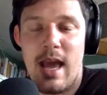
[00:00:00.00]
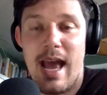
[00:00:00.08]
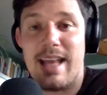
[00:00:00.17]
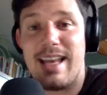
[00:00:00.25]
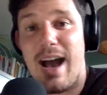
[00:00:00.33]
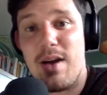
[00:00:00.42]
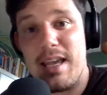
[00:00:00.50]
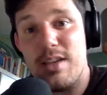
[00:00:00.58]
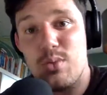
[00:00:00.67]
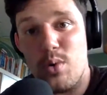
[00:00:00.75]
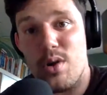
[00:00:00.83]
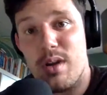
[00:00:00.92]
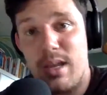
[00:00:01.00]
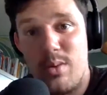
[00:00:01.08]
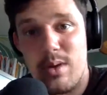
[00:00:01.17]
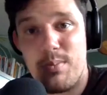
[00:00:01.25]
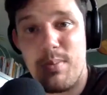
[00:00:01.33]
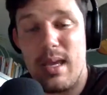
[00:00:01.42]
And now he's working
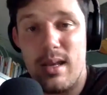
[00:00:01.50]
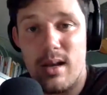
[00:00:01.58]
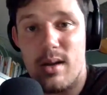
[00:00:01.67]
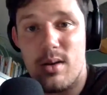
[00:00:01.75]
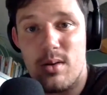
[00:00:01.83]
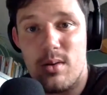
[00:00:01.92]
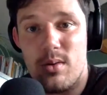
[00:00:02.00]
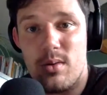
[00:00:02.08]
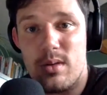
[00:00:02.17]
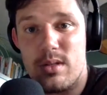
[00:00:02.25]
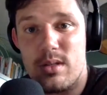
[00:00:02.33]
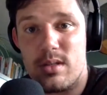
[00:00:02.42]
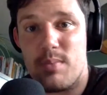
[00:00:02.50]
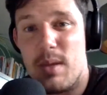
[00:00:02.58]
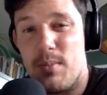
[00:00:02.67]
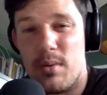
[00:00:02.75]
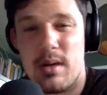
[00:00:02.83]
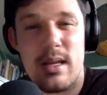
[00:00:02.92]
with PETA, which is the
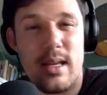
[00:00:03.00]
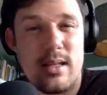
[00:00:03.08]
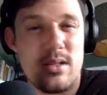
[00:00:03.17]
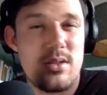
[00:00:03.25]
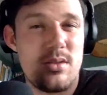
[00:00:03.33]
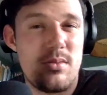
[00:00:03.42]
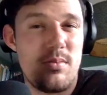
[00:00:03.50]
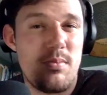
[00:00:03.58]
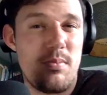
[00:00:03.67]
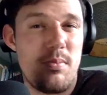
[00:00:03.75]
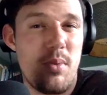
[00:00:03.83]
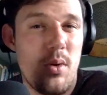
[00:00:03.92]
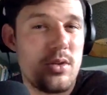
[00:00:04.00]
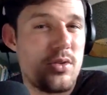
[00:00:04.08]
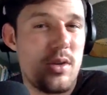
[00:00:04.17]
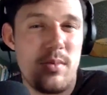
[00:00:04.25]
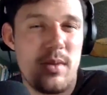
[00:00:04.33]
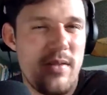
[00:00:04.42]
People Against Poor
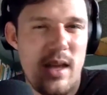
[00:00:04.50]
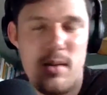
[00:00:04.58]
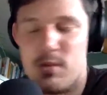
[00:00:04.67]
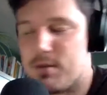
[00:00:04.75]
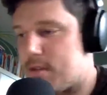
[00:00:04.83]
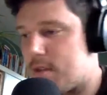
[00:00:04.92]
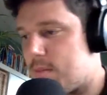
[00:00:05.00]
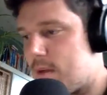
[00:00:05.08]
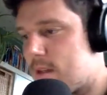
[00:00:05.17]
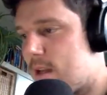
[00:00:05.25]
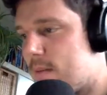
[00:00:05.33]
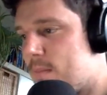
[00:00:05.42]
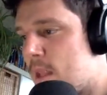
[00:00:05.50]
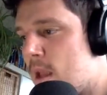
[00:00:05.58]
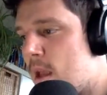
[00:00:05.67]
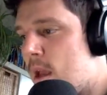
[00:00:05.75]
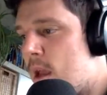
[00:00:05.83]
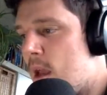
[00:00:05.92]
Treatment of Animals or something like that,
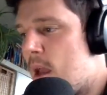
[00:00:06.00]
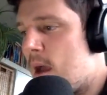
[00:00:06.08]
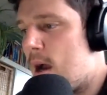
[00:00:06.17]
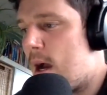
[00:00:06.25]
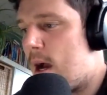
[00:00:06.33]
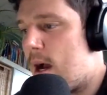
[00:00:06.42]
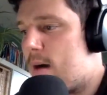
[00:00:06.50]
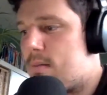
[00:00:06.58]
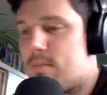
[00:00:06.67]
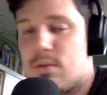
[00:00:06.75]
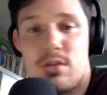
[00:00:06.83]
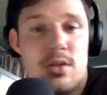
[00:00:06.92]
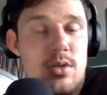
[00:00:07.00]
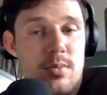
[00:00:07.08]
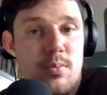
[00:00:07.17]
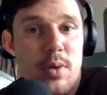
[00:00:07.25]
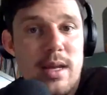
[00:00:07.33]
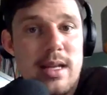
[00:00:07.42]
to
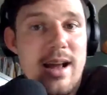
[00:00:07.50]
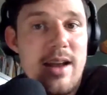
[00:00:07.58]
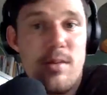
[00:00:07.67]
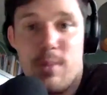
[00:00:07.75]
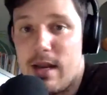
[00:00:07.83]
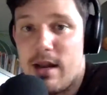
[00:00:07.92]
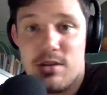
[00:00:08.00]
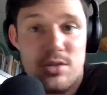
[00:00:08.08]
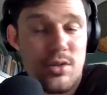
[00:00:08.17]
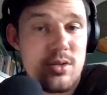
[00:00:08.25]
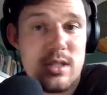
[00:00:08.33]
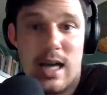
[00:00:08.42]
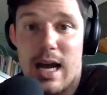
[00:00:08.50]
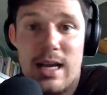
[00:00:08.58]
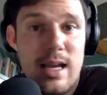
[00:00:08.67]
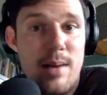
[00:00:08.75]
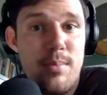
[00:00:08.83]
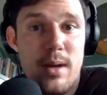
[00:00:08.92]
bring down everybody else. So Doc
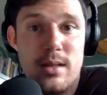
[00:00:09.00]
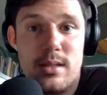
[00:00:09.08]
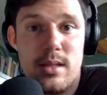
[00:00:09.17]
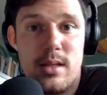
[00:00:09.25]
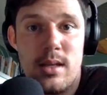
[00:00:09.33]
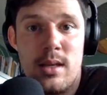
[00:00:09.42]
got busted.